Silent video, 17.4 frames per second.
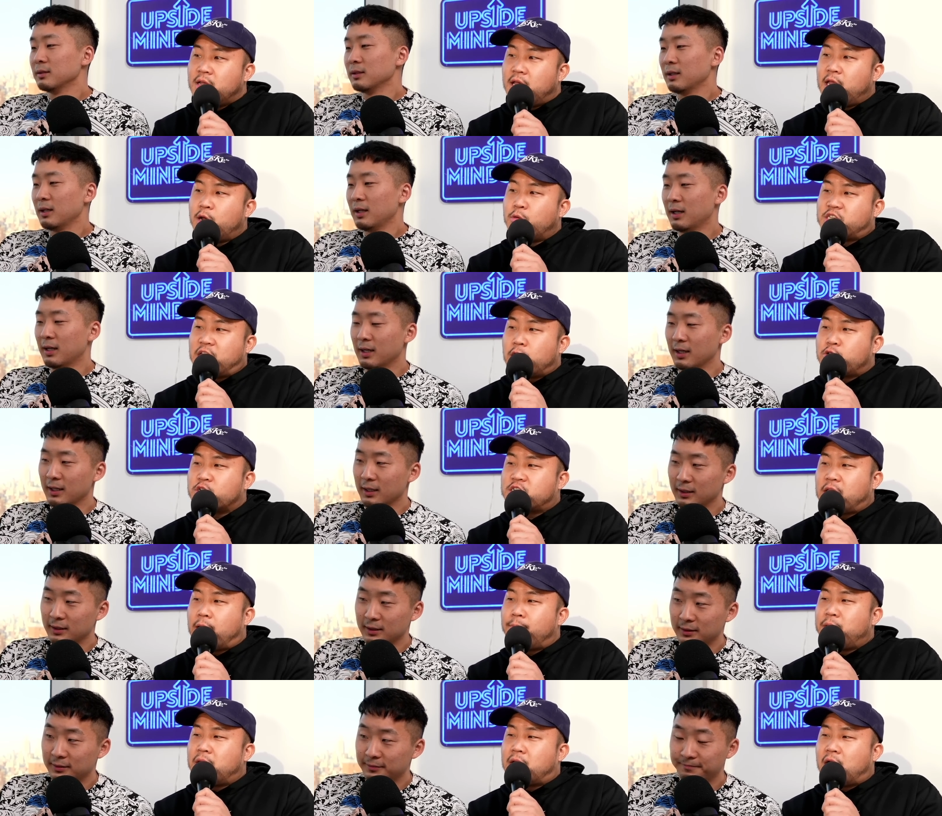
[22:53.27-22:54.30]
Speaker 1: And it was
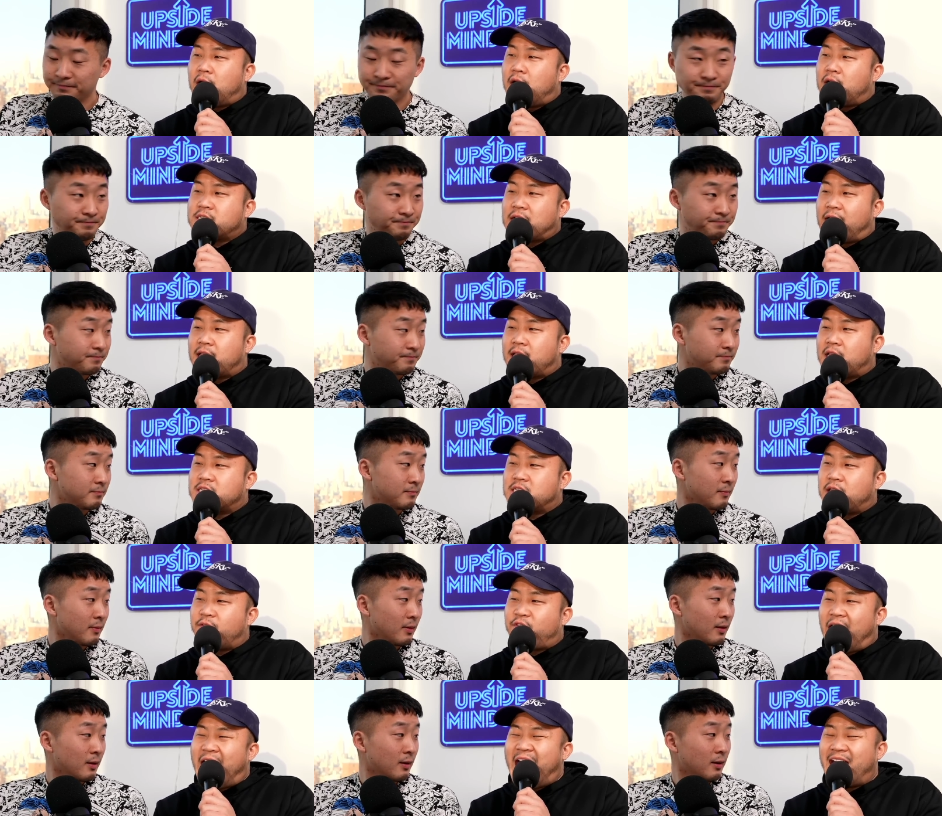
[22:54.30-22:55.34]
interesting because I guess
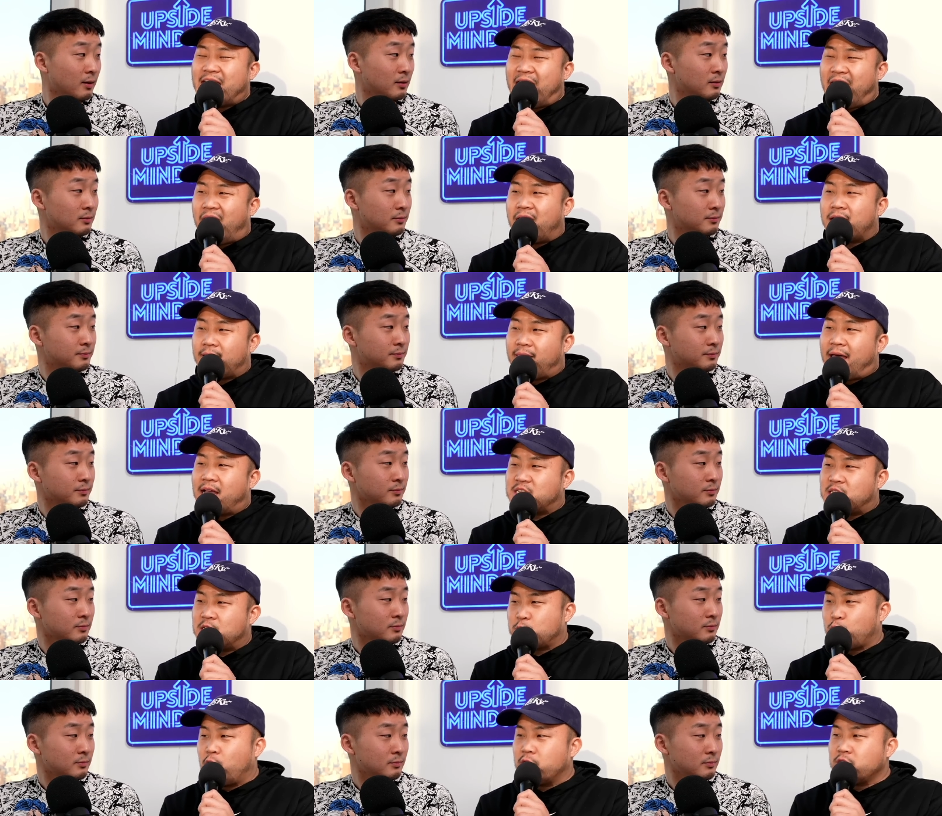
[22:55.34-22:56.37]
if I had to analyze
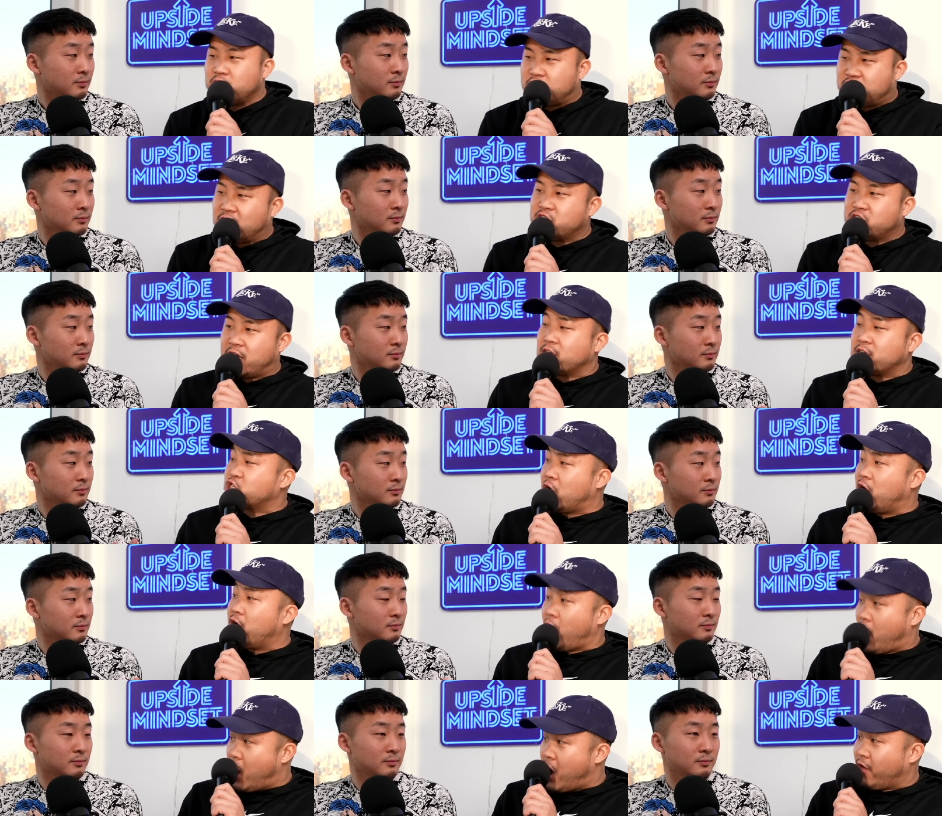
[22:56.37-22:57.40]
this one, Ching Chang
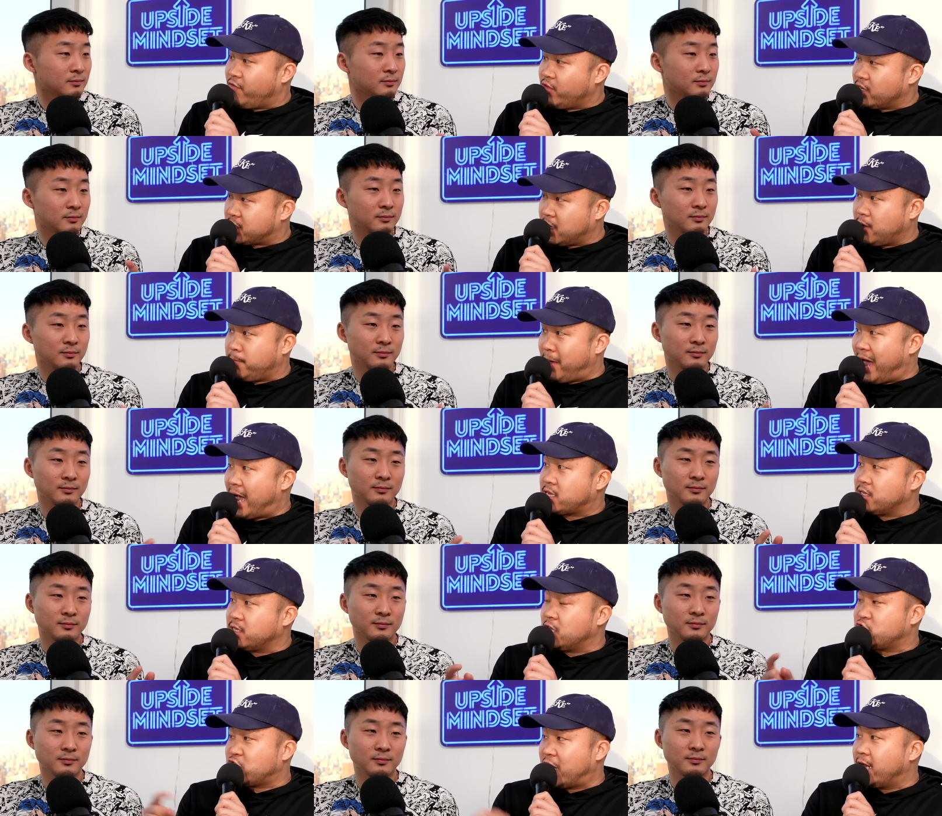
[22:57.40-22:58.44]
Chong, obviously back
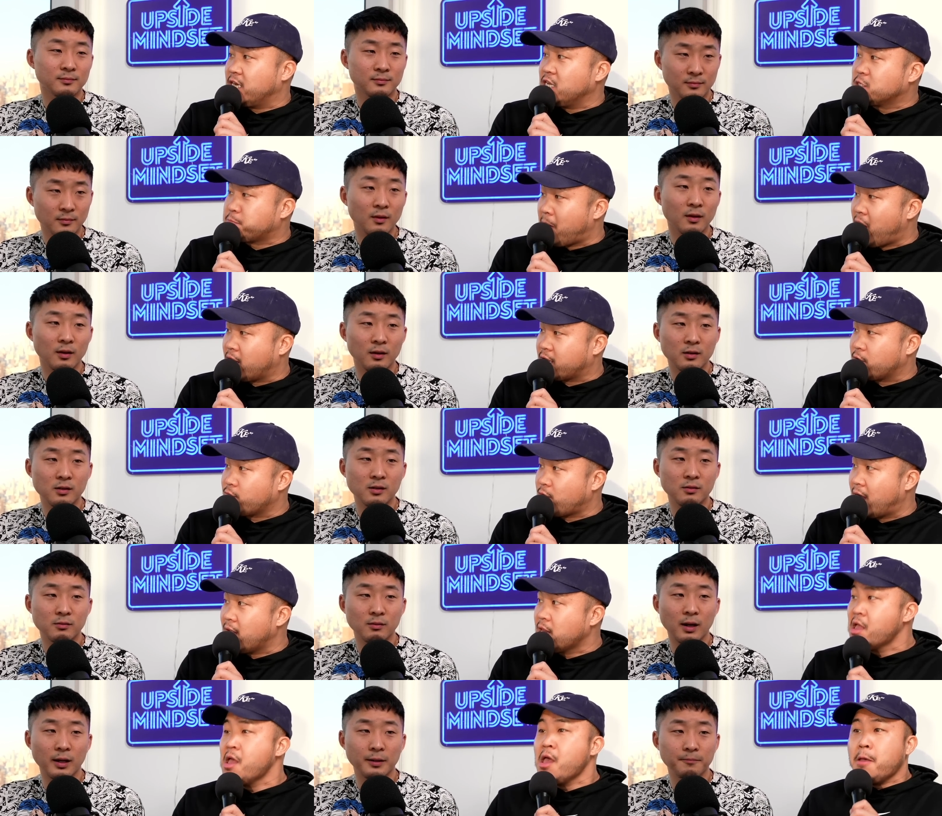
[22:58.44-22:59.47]
to the Chinese mocking,
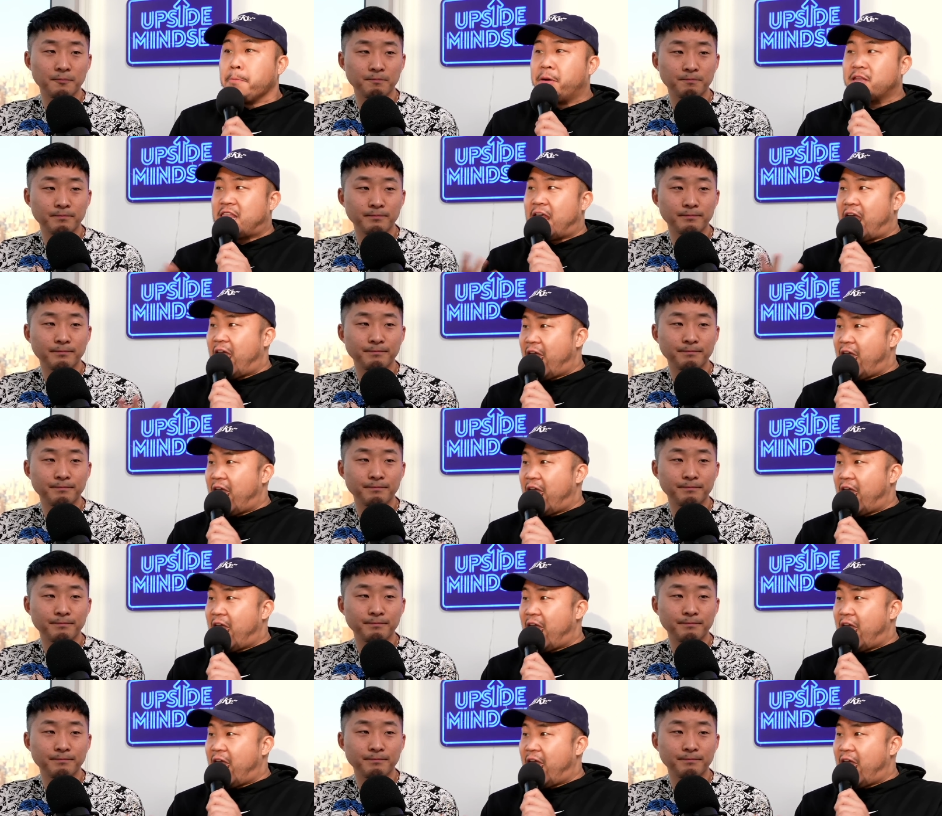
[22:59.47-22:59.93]
right? right. But the